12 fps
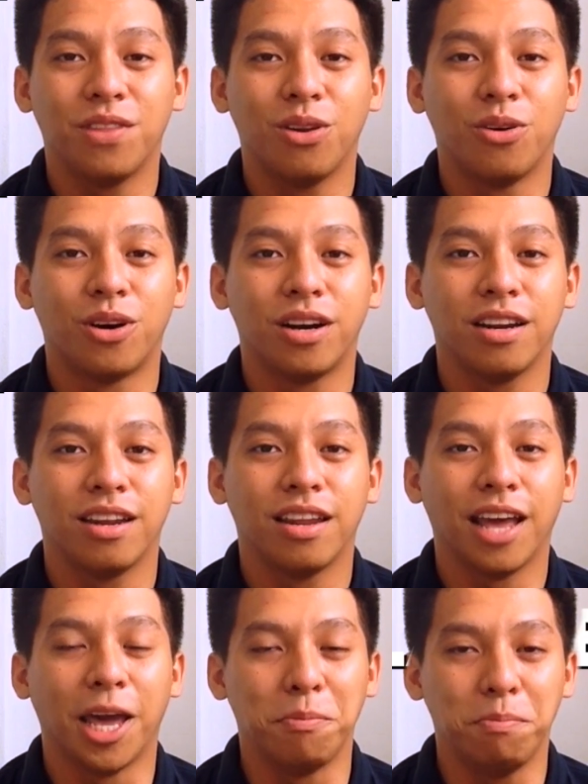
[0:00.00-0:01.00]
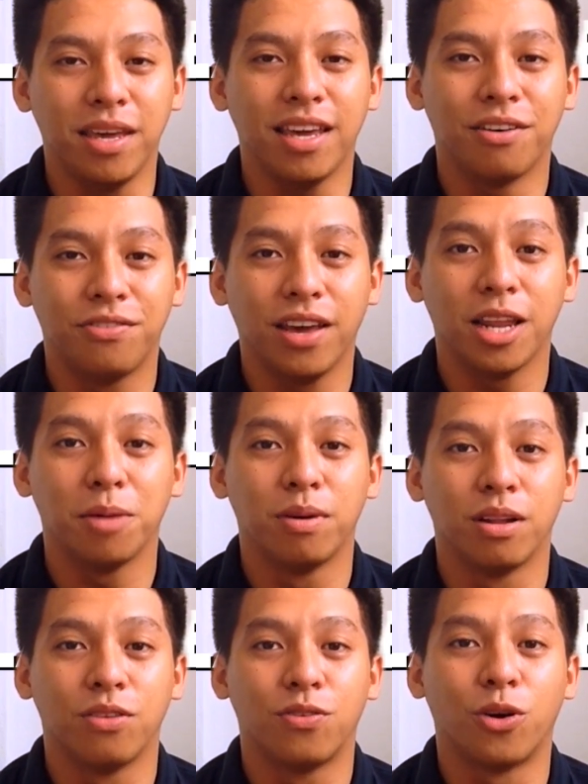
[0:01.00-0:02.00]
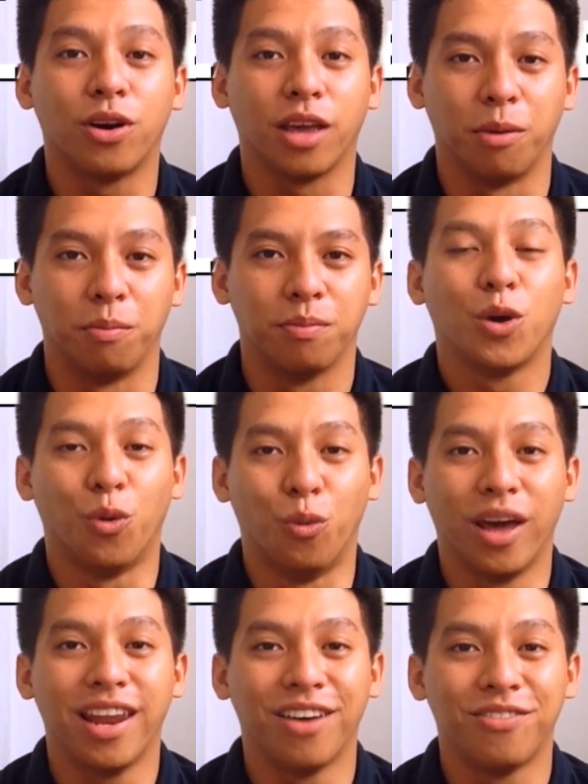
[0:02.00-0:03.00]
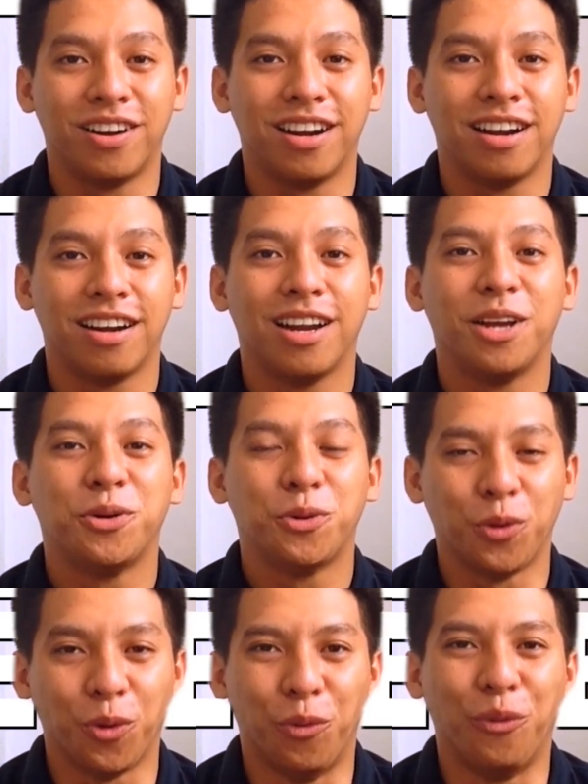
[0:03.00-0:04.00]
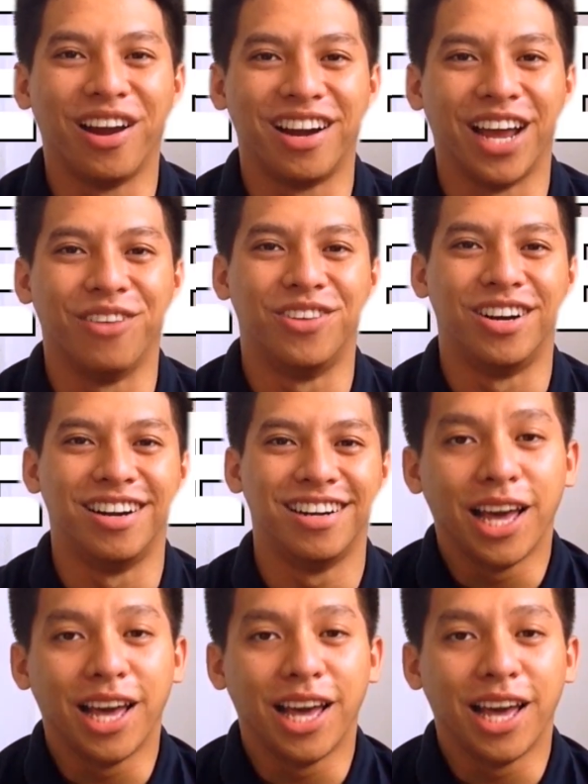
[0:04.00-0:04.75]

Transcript: the Lord and be available for Him whenever, wherever.